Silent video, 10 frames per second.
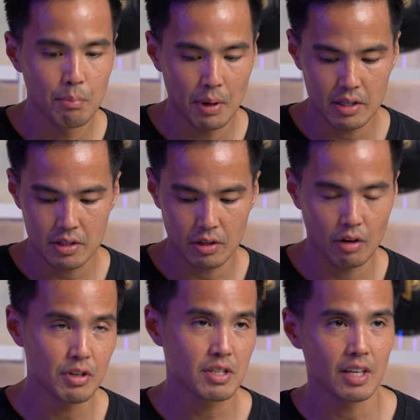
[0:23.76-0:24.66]
but
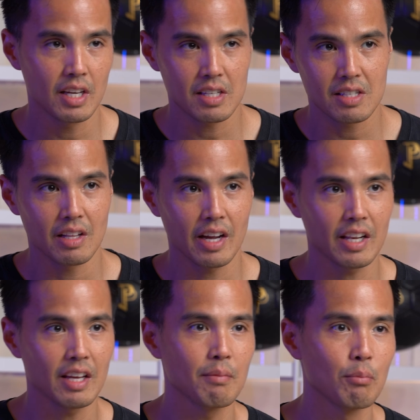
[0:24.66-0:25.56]
obviously
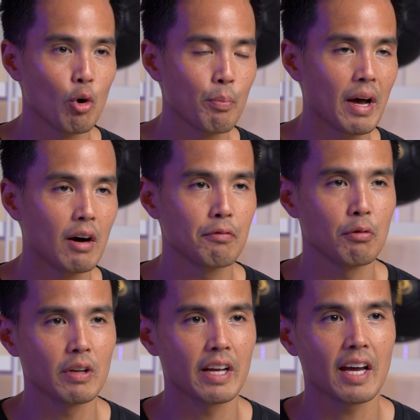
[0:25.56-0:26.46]
slightly more
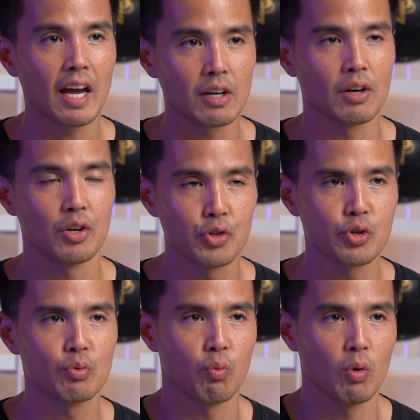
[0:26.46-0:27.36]
powerful at
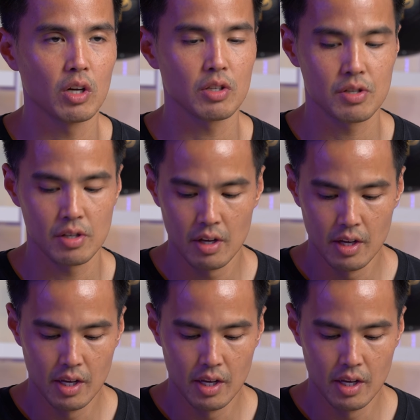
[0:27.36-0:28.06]
800 watts.